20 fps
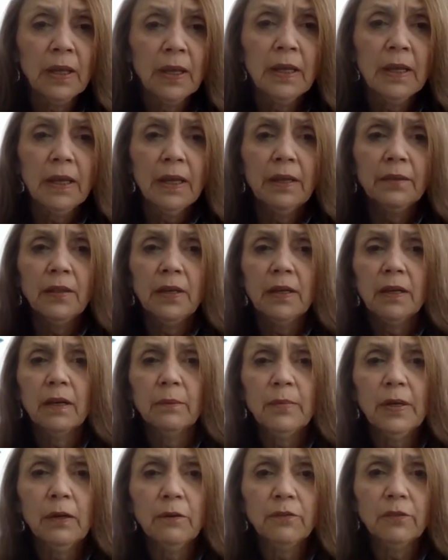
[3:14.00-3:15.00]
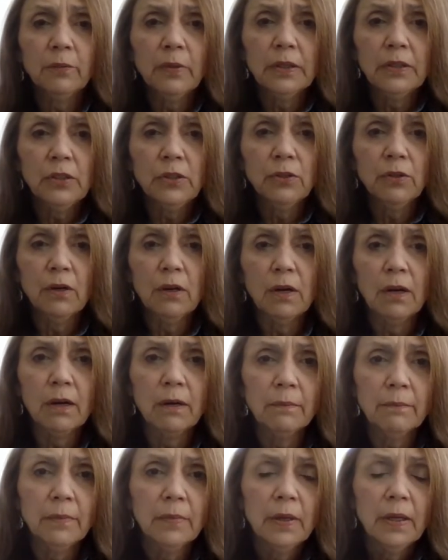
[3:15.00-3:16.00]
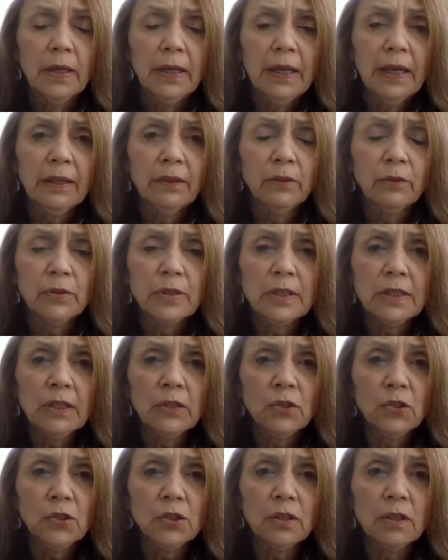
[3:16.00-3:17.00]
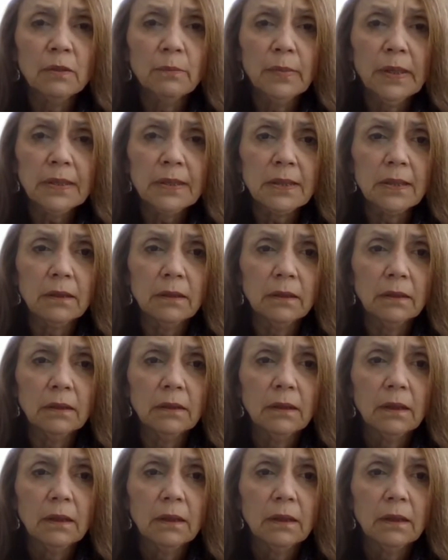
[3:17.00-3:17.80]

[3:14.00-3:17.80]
And they come out from under your arm, and they're stitched to the muscle